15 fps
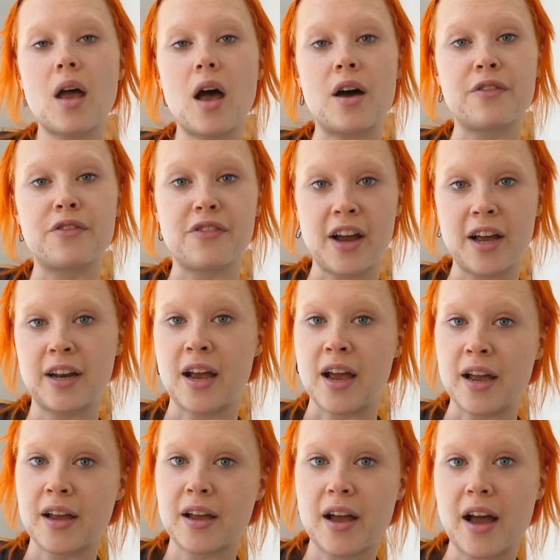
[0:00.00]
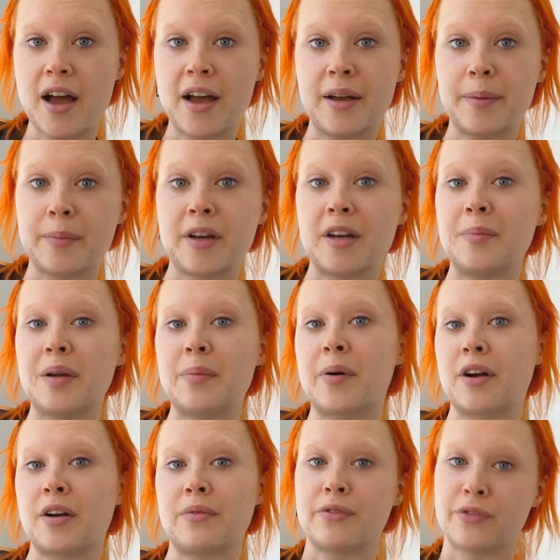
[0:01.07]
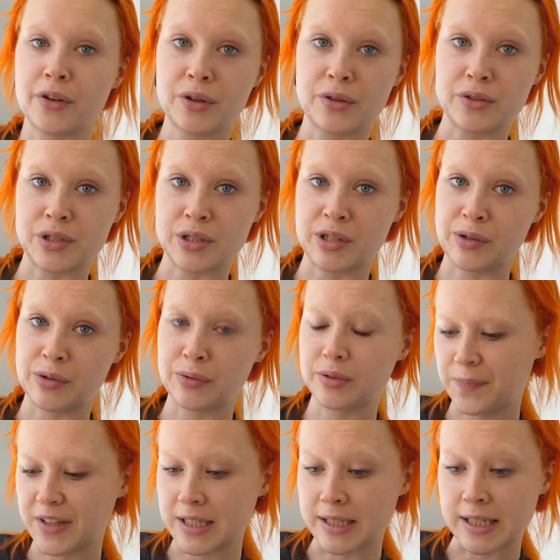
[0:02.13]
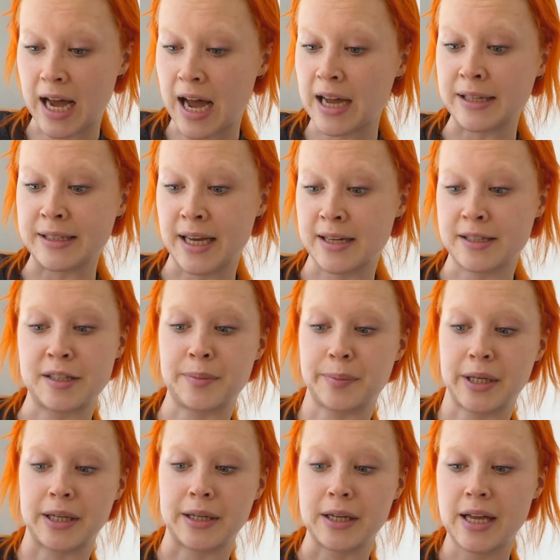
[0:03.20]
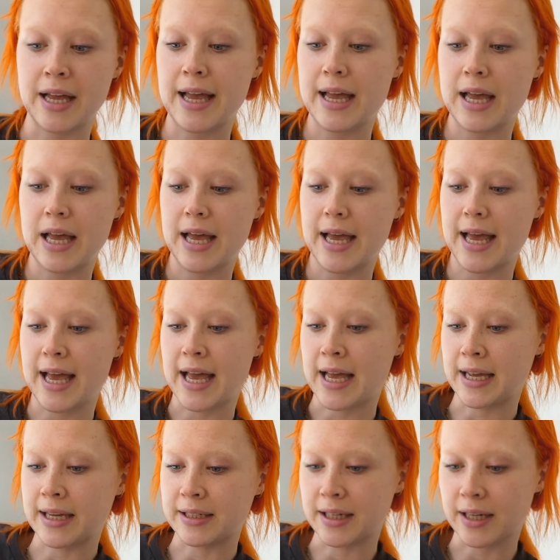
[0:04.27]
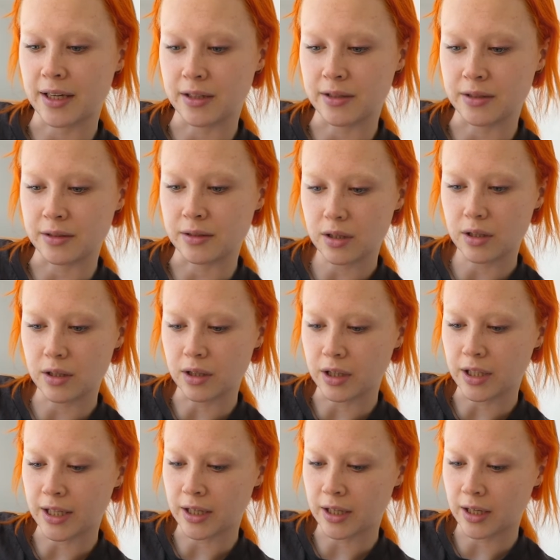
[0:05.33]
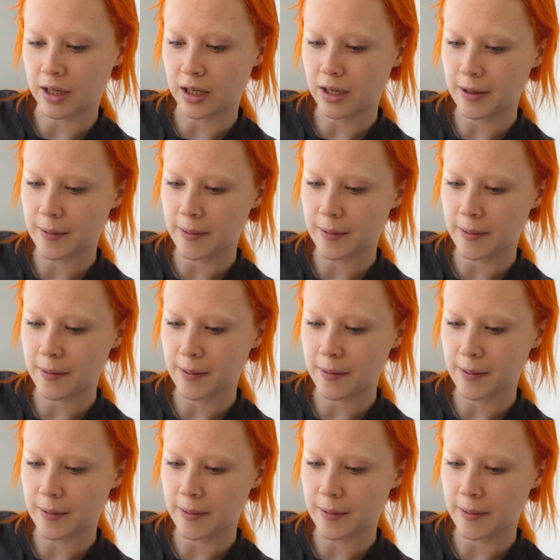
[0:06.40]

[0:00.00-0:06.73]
On Friday, I'm gonna be a part of a photo shoot. This guy texted me, and I can link